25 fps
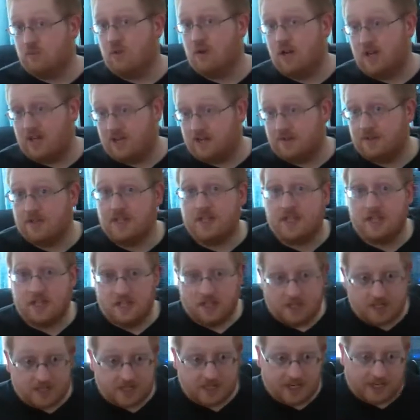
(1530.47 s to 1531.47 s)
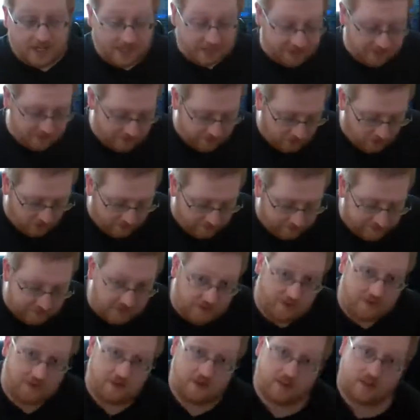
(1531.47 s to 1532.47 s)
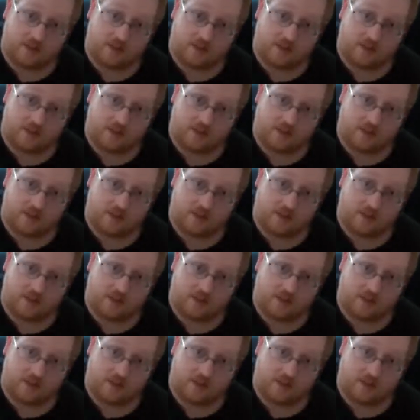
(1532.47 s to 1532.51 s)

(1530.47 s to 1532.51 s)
what I kind of got, the